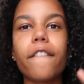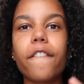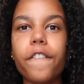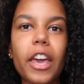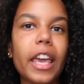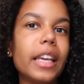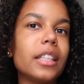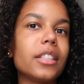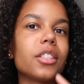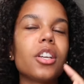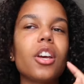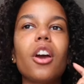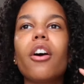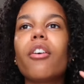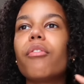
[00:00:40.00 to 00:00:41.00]
faint,
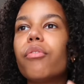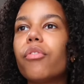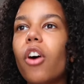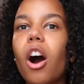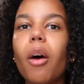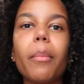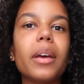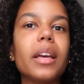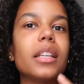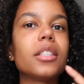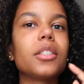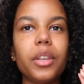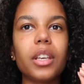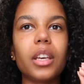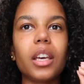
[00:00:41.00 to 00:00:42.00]
vomit,
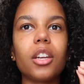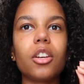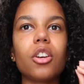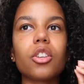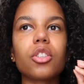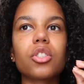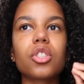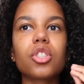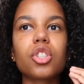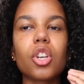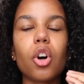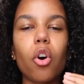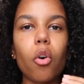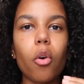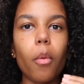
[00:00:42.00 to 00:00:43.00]
be in
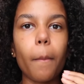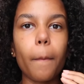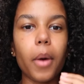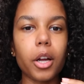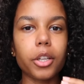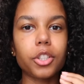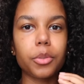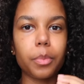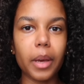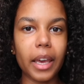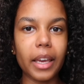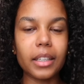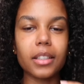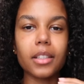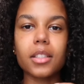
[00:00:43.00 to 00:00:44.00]
so much
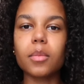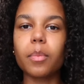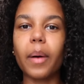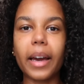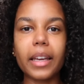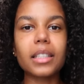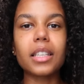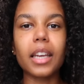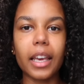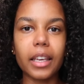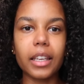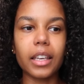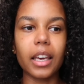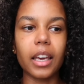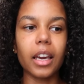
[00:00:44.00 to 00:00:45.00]
pain despite
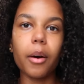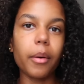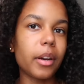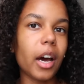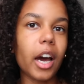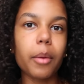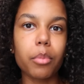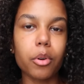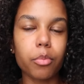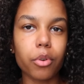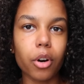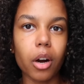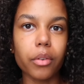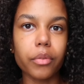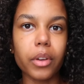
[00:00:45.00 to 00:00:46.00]
taking an
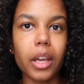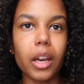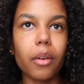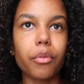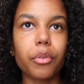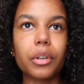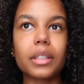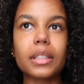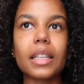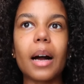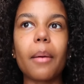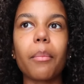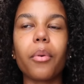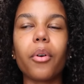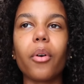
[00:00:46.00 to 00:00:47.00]
ibuprofen, for
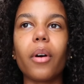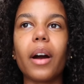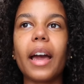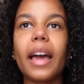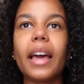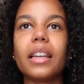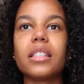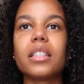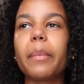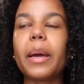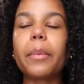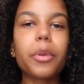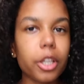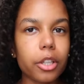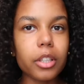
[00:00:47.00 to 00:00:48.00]
example. And my
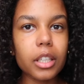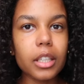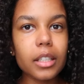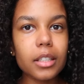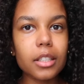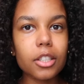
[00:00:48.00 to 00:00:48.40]
period